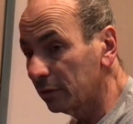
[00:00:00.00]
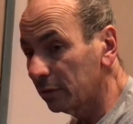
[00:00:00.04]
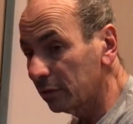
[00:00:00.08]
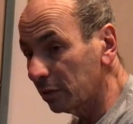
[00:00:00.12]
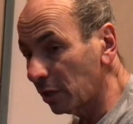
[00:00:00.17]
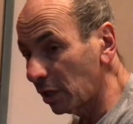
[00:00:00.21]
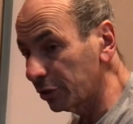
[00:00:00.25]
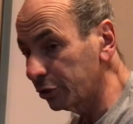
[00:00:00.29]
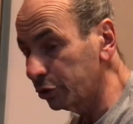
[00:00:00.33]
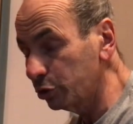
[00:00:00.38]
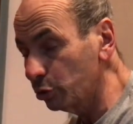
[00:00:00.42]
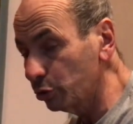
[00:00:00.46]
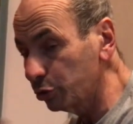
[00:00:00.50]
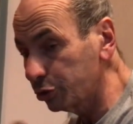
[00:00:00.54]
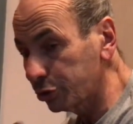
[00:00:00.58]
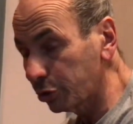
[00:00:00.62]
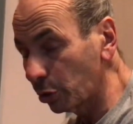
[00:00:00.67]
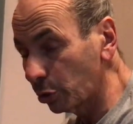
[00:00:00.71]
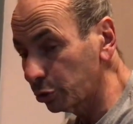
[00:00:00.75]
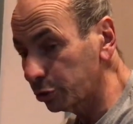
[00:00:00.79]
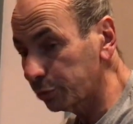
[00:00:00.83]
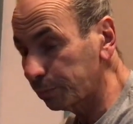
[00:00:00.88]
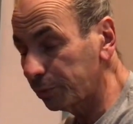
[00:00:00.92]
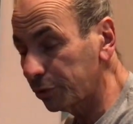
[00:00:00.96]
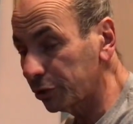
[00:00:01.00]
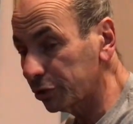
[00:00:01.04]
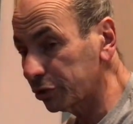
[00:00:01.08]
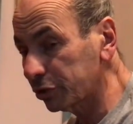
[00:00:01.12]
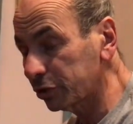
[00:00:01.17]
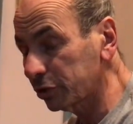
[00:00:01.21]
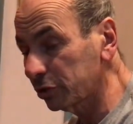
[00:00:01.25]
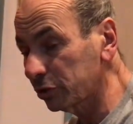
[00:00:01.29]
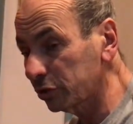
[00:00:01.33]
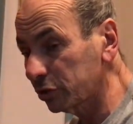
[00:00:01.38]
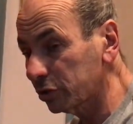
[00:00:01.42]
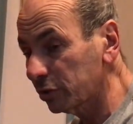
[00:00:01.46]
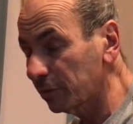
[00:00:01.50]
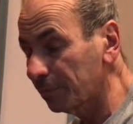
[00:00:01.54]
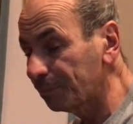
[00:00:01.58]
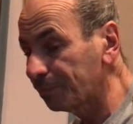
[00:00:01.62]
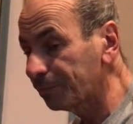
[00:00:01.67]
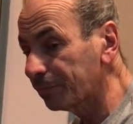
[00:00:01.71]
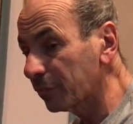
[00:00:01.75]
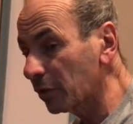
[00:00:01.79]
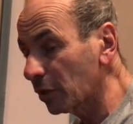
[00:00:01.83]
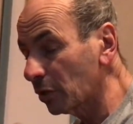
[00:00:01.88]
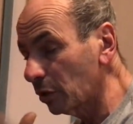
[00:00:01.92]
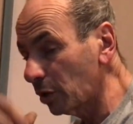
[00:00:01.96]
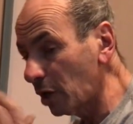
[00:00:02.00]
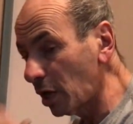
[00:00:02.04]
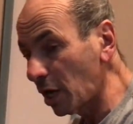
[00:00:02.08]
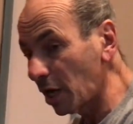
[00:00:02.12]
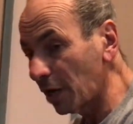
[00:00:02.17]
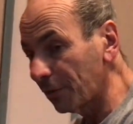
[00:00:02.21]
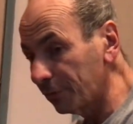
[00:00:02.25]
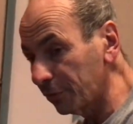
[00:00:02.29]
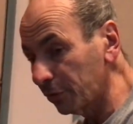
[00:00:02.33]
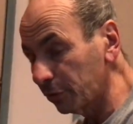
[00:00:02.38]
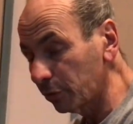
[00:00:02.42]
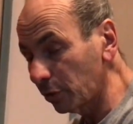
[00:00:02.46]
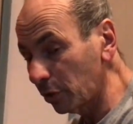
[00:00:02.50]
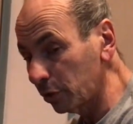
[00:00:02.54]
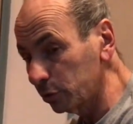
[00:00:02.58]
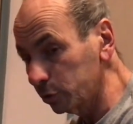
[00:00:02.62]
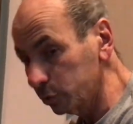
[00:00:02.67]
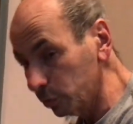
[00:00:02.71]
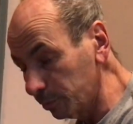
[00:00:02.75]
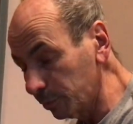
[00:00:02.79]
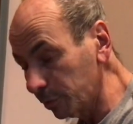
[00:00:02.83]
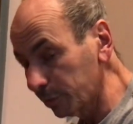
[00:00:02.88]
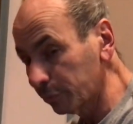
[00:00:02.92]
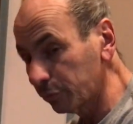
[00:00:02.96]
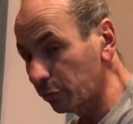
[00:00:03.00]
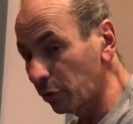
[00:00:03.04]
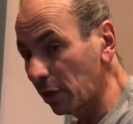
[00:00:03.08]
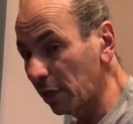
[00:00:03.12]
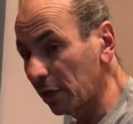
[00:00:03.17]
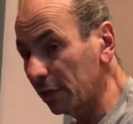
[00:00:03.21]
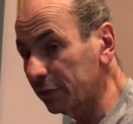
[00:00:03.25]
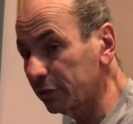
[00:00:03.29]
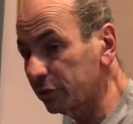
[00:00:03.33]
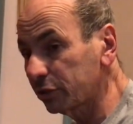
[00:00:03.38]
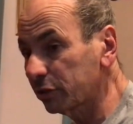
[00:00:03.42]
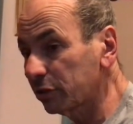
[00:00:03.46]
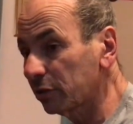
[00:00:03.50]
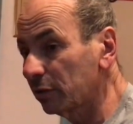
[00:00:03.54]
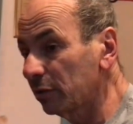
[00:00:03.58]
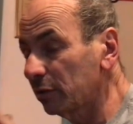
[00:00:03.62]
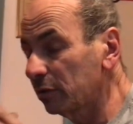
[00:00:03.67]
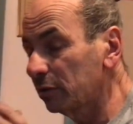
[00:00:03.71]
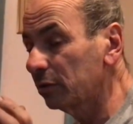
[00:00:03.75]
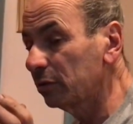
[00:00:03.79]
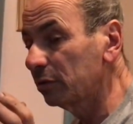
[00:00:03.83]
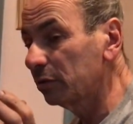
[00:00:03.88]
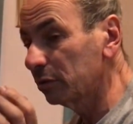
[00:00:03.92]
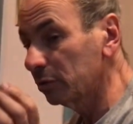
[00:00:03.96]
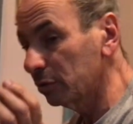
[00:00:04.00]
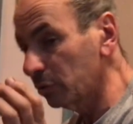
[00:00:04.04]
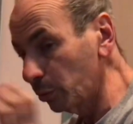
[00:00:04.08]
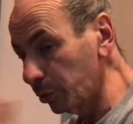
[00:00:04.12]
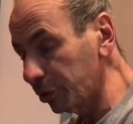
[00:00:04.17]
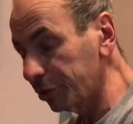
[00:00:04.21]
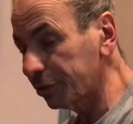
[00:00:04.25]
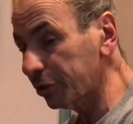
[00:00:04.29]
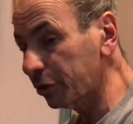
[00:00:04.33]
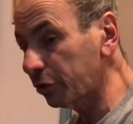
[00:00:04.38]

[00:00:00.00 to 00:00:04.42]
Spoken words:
I'll use those pistons on the aluminum rods with the